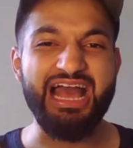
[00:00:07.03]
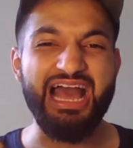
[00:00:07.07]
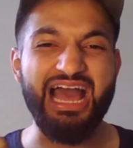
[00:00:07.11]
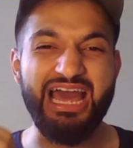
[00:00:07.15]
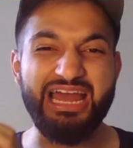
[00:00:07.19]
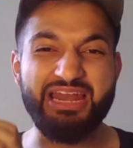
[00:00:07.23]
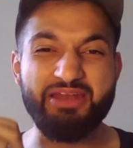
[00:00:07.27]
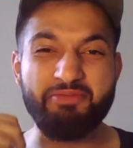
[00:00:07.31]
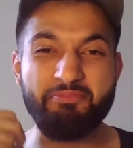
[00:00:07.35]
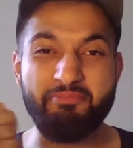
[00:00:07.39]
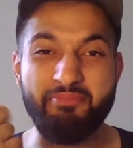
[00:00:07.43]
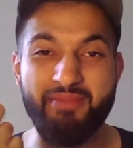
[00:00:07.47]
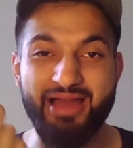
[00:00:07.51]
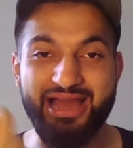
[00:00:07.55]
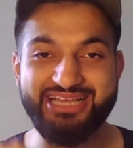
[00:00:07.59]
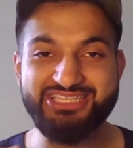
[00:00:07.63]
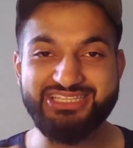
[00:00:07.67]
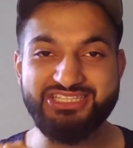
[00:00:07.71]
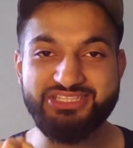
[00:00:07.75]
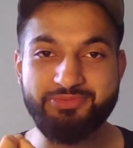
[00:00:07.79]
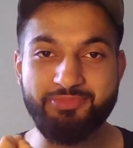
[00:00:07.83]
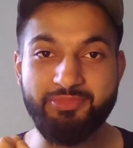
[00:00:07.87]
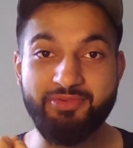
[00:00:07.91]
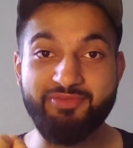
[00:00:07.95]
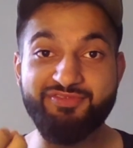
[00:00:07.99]
and
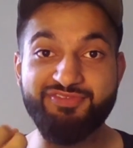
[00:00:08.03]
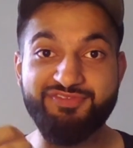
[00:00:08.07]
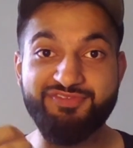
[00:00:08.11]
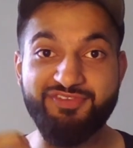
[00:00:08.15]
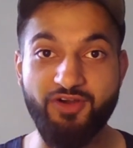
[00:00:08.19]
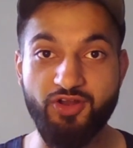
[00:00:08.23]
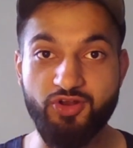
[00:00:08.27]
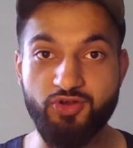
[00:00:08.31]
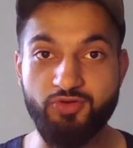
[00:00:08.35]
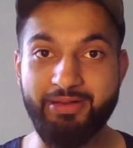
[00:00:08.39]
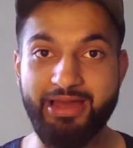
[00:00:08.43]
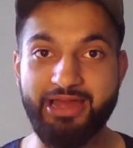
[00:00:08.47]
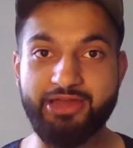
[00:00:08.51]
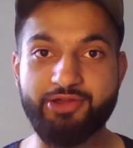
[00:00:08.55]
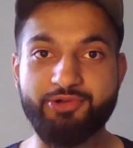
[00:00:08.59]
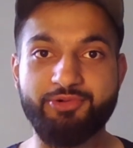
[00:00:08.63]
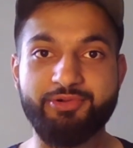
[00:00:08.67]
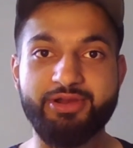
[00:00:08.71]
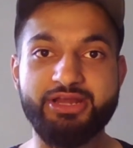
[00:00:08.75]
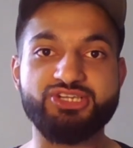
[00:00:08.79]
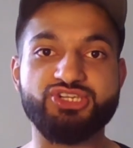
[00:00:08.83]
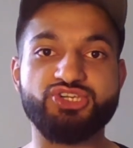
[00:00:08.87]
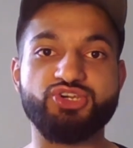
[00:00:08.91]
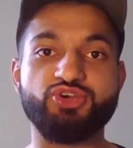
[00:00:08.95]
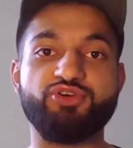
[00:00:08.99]
maximum follow back
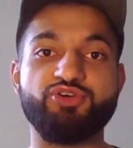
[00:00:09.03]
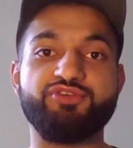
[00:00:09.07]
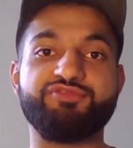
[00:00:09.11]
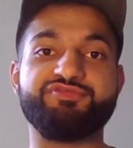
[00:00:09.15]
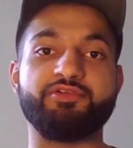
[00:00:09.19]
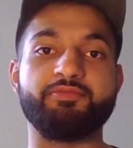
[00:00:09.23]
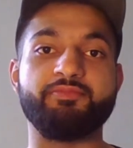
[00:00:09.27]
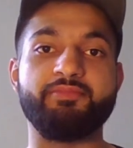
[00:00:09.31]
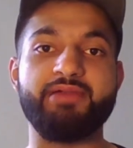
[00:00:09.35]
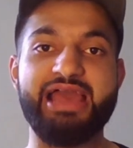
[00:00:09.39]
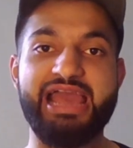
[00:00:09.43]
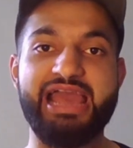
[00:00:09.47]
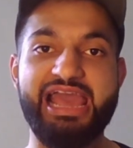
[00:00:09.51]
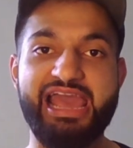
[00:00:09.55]
ratio from